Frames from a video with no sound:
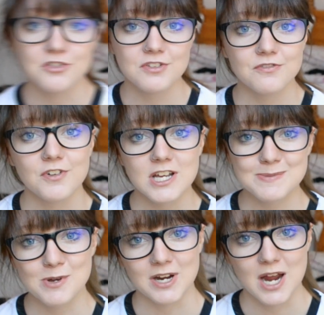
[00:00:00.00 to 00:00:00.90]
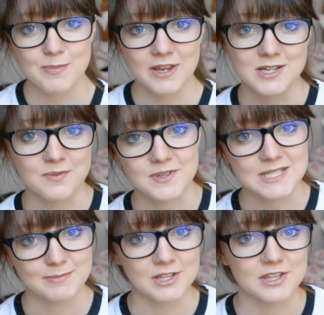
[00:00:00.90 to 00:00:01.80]
the first book I picked up
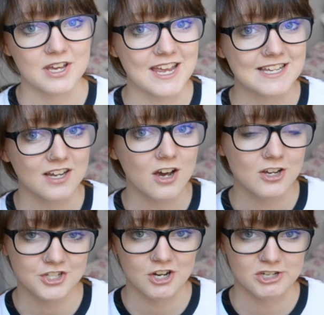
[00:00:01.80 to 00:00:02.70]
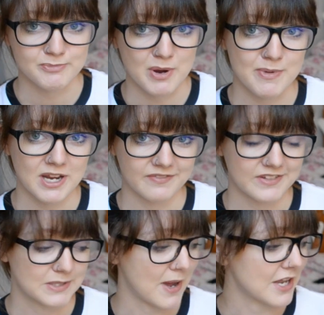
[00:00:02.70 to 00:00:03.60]
this month is Hush Hush by Becca
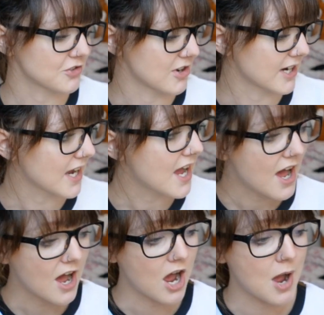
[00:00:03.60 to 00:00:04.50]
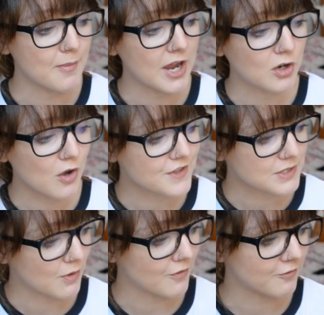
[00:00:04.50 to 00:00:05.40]
Fitzpatrick. I got this
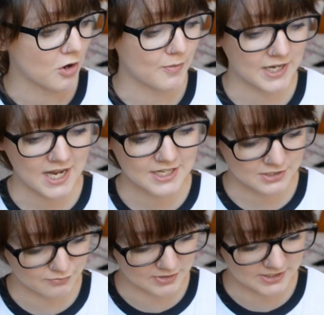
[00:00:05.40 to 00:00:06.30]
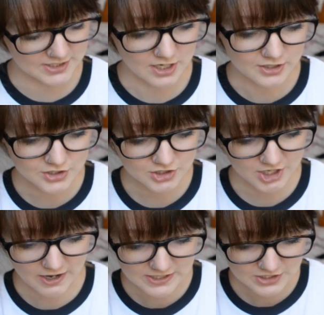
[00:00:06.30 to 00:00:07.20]
one from a cancer research
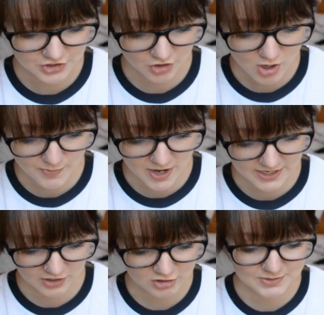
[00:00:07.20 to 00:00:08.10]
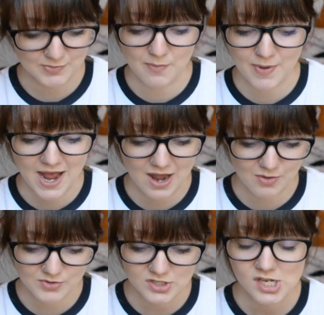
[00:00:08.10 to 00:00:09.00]
charity shop and it cost me
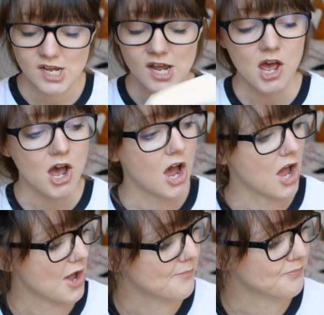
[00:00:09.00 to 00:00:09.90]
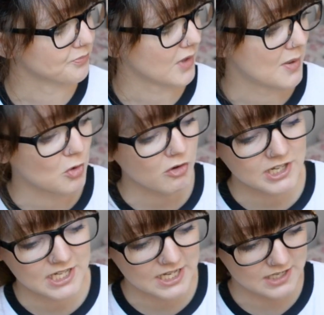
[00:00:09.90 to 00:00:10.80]
£1. I'm
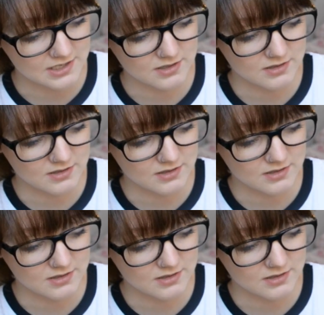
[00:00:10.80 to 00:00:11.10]
already